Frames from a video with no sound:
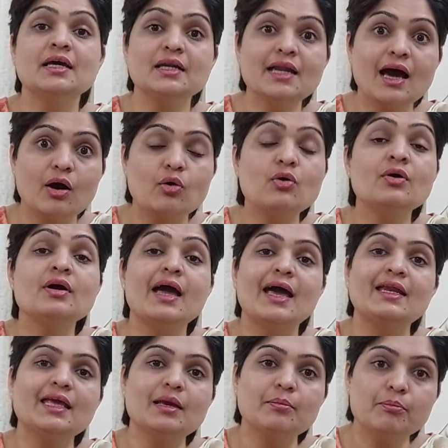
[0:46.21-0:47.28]
Now,
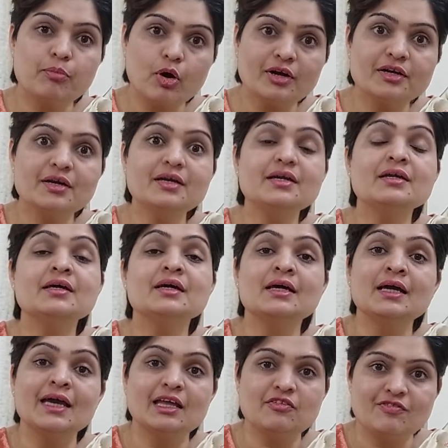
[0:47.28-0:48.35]
an important
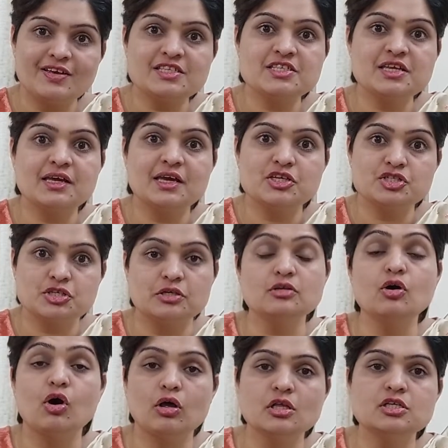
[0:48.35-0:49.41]

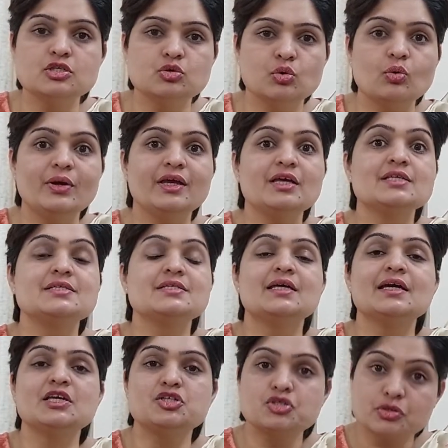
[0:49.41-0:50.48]
investigation also is the
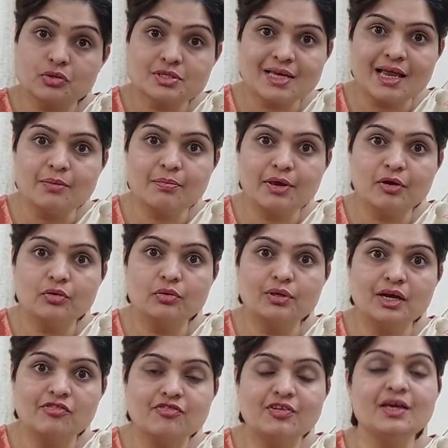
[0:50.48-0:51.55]

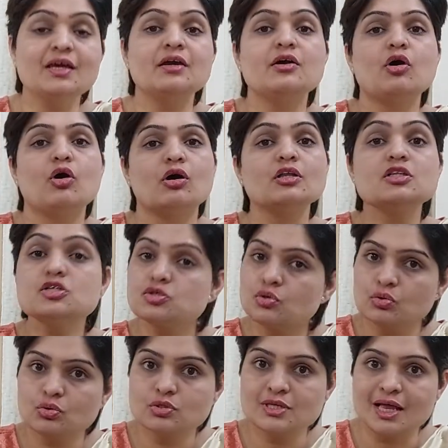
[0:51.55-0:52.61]
histosalpingography or the
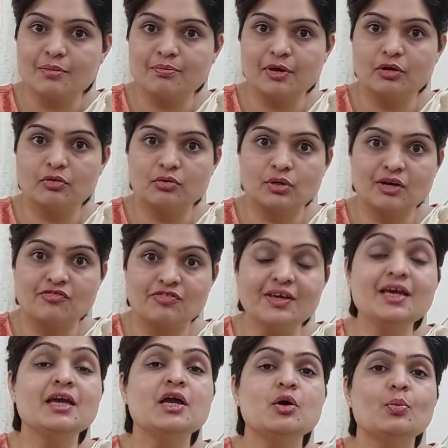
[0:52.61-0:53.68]

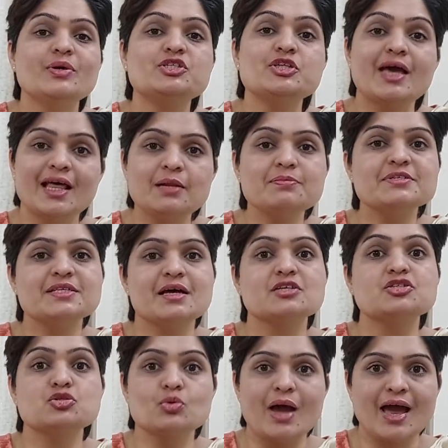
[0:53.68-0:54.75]
sonosalpingography, which helps
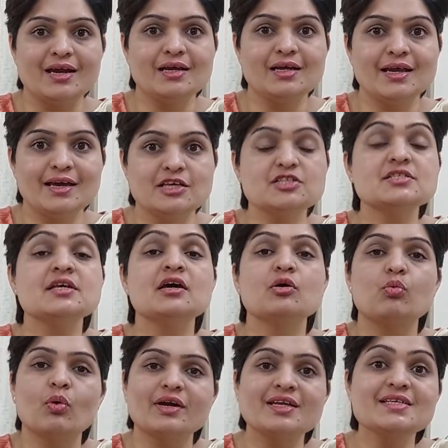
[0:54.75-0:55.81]
us to analyze
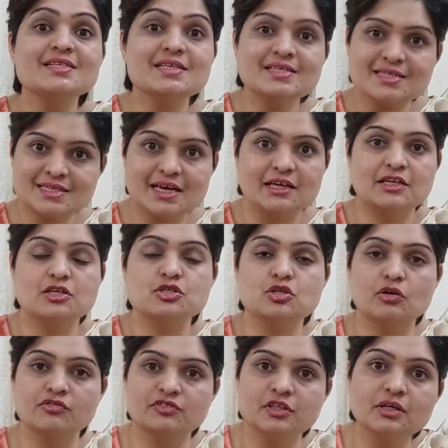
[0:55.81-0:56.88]
what is the status
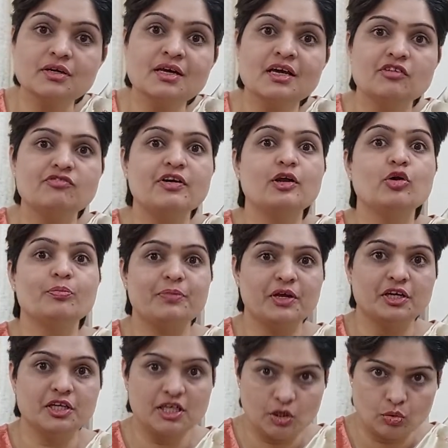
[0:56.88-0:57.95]
of the
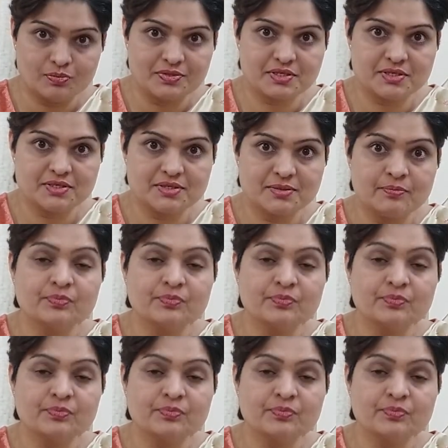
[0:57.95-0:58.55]
fallopian tubes.